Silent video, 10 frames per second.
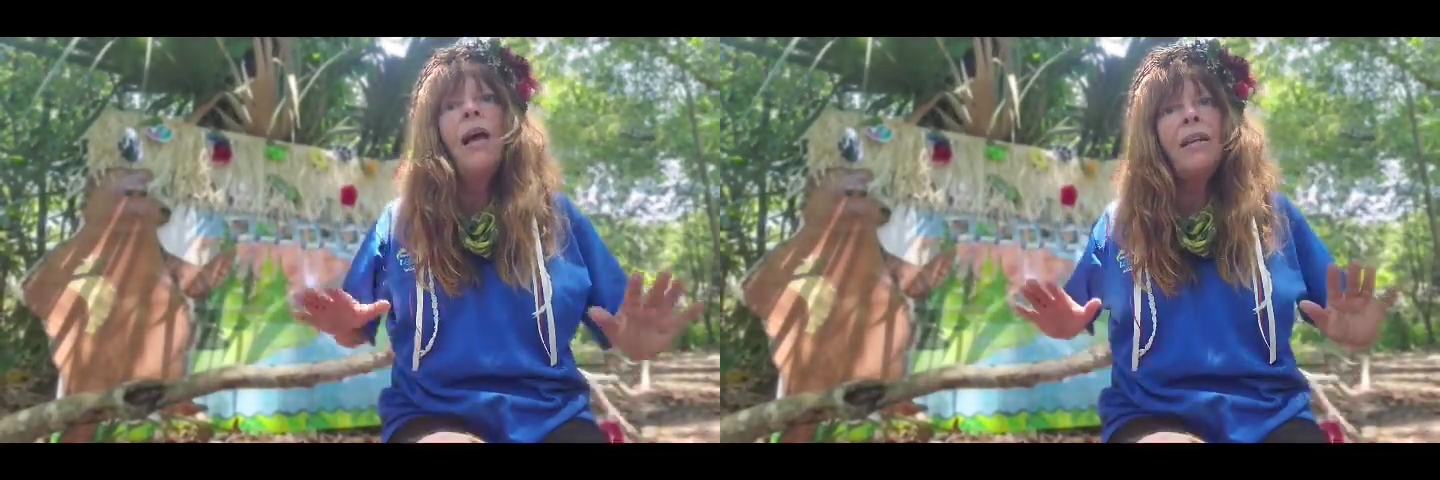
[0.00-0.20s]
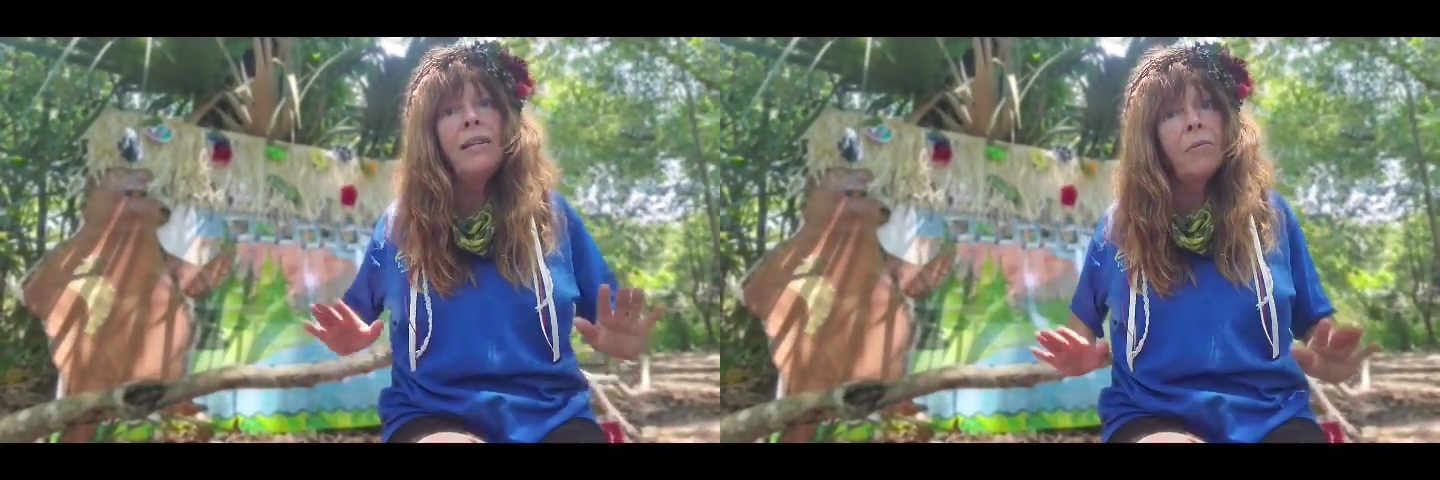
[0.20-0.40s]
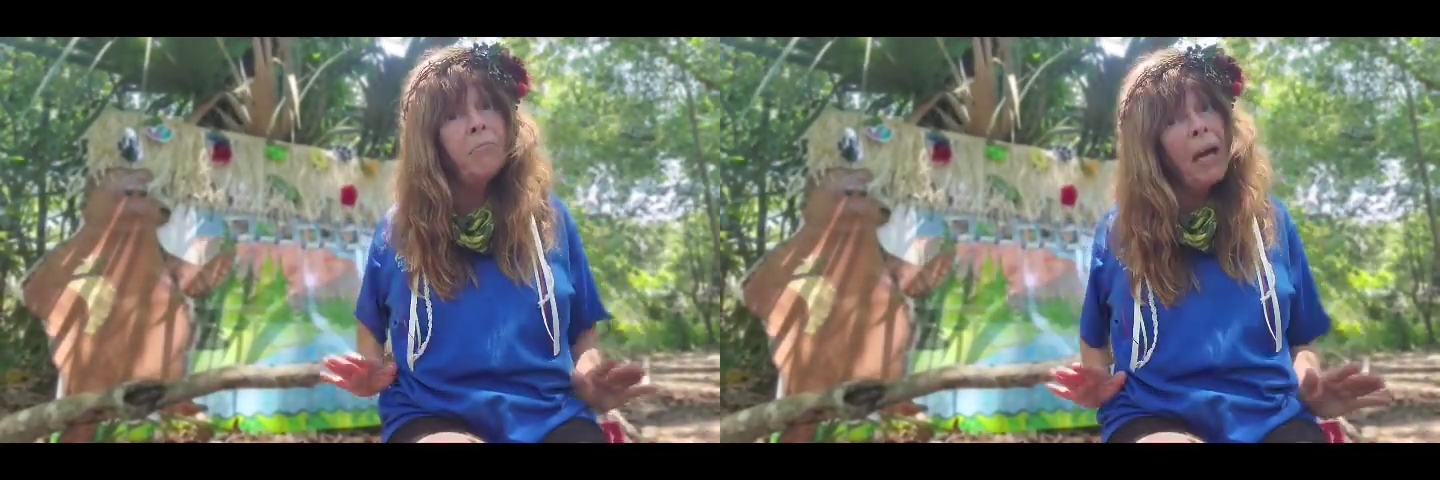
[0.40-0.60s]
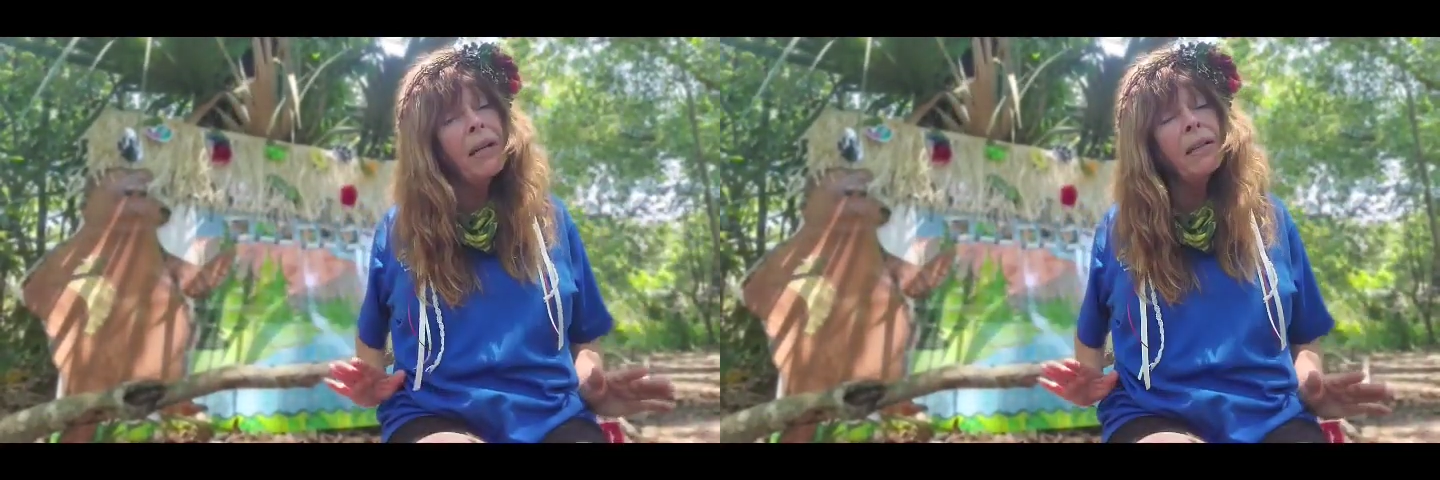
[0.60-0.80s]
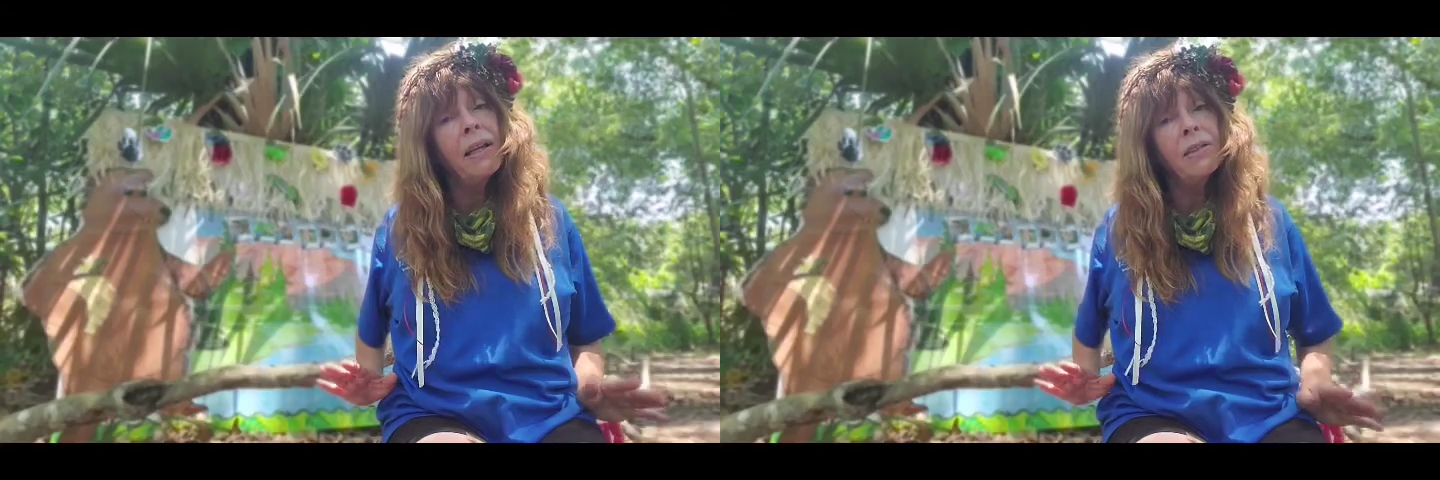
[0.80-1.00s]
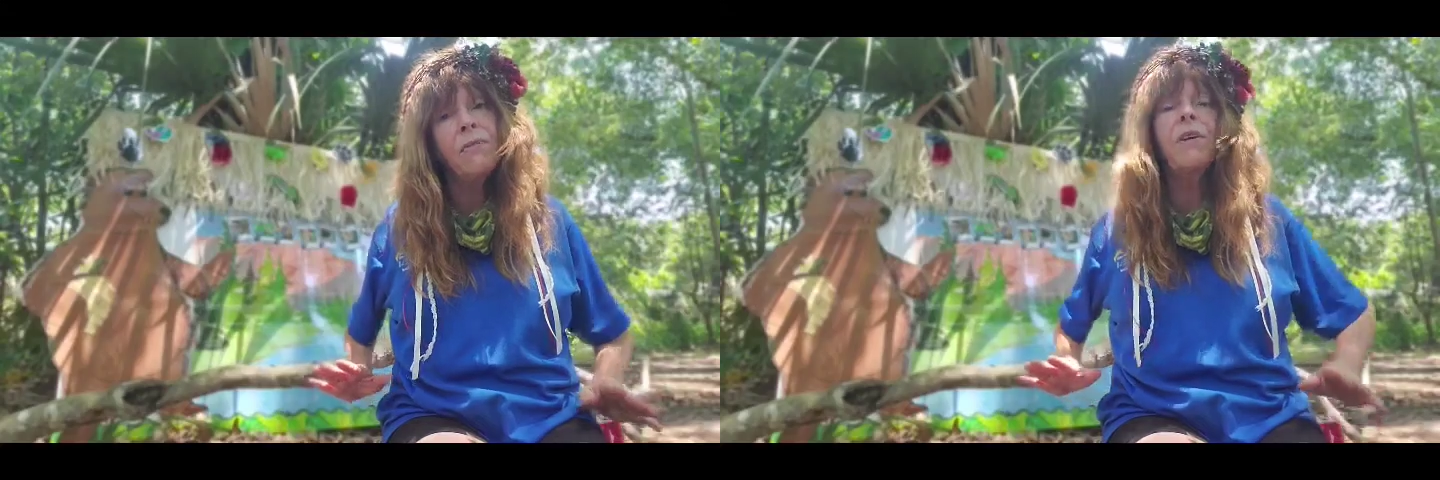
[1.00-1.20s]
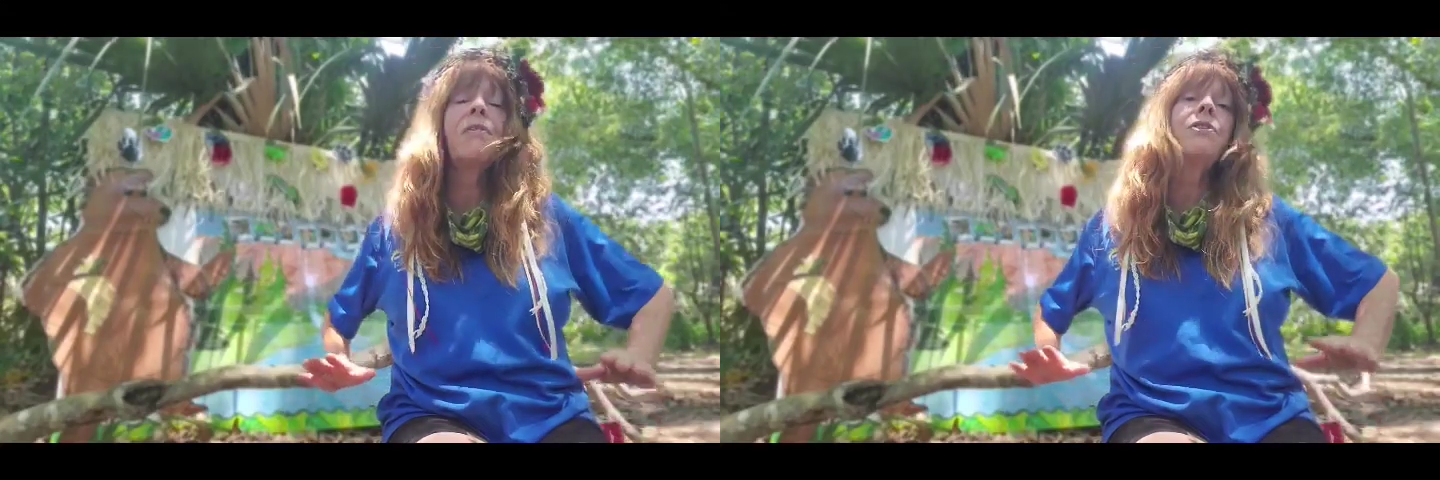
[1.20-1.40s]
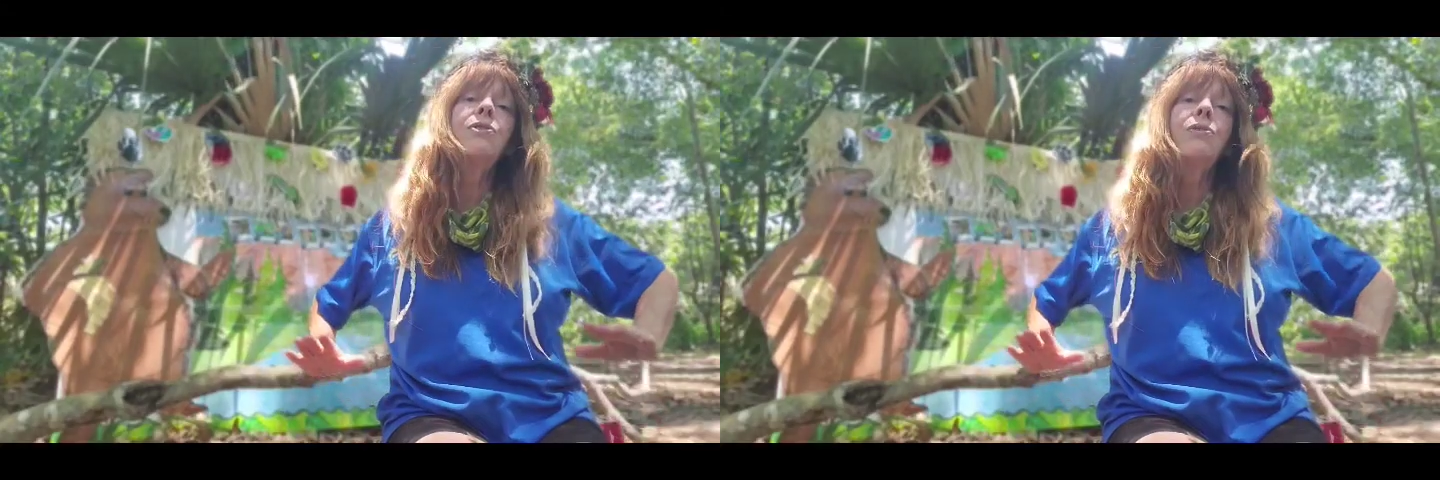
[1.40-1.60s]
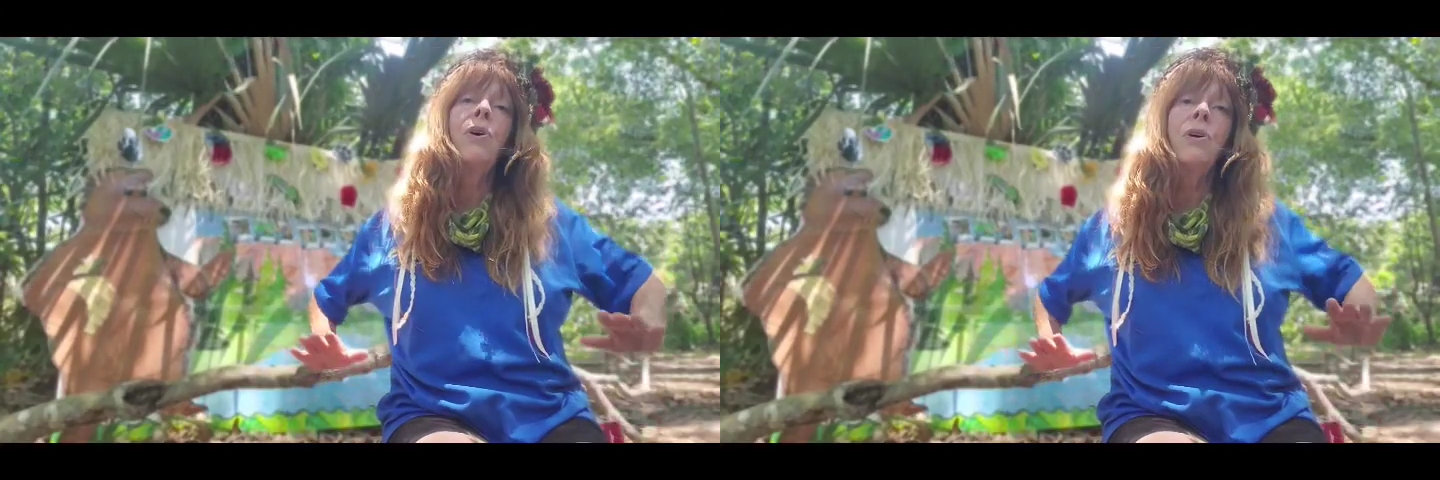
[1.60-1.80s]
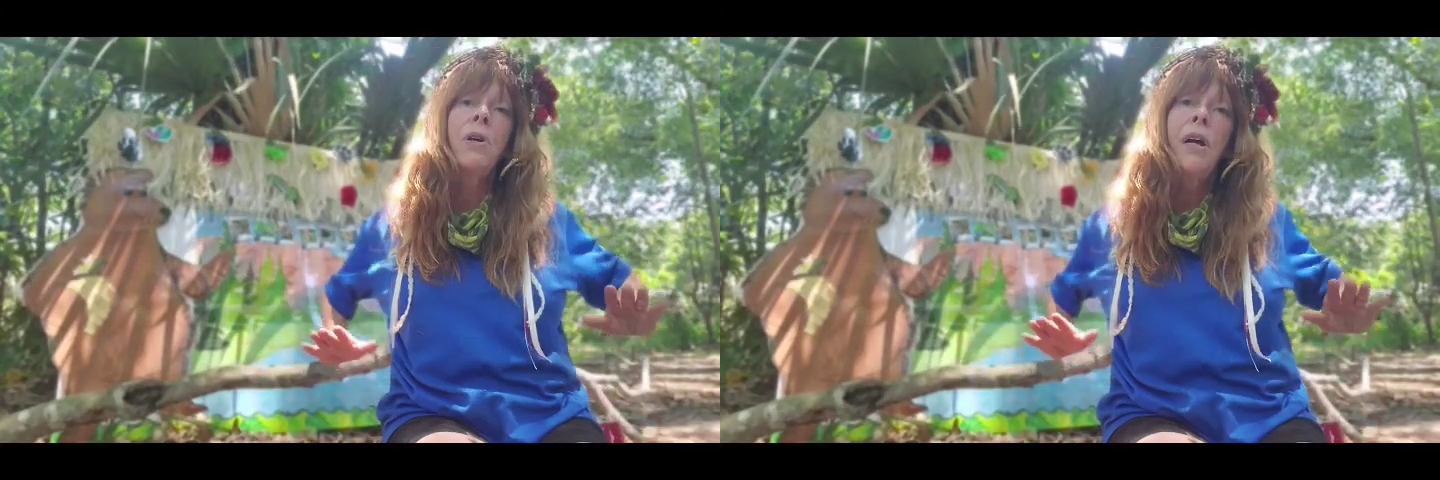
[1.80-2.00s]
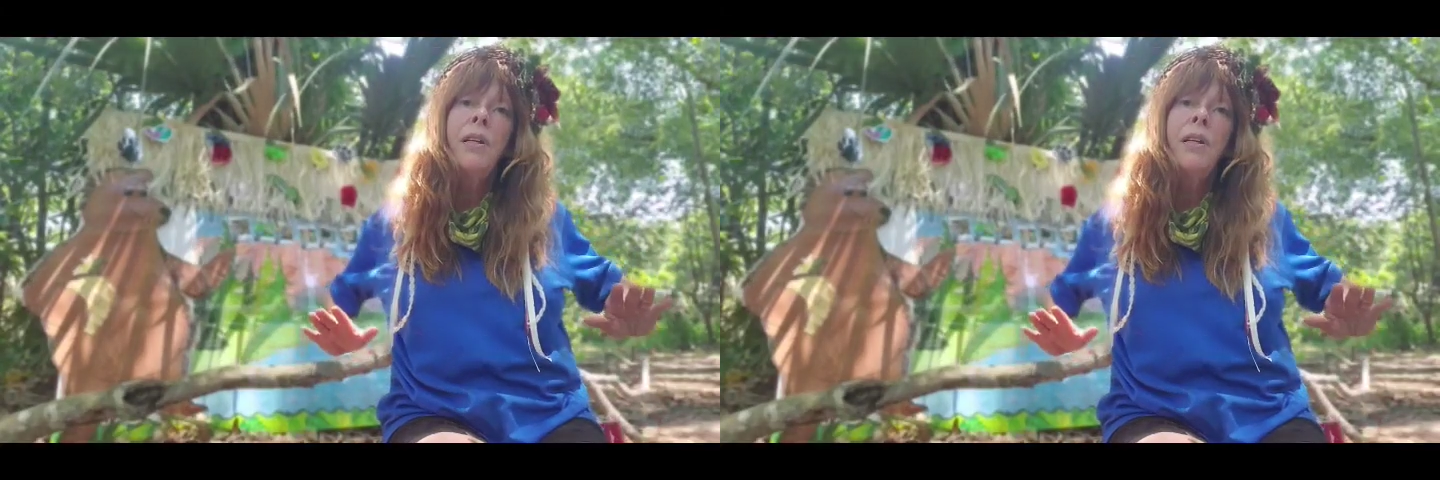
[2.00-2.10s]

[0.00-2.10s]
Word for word: and their back legs are very strong,